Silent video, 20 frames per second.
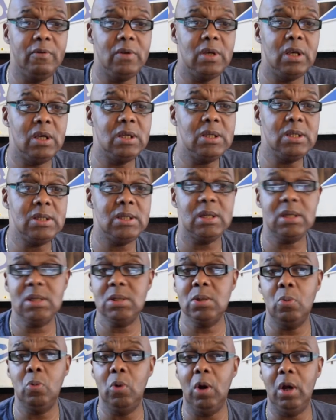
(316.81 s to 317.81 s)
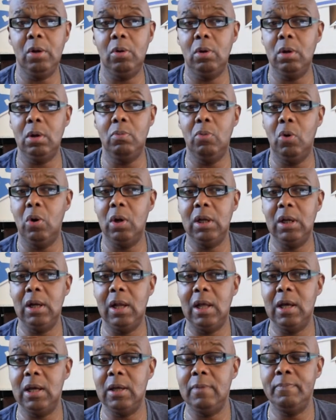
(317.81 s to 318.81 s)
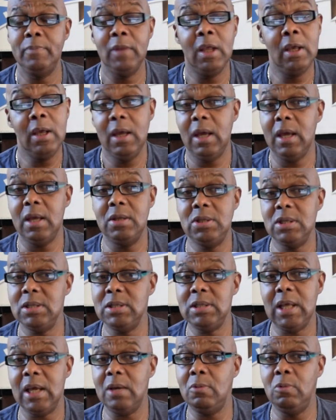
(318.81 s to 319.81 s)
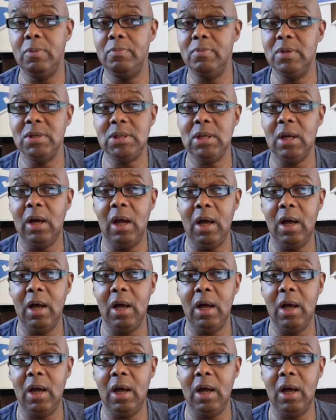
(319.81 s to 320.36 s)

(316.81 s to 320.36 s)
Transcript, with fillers: He is six to one on the morning line, and just like with Mr.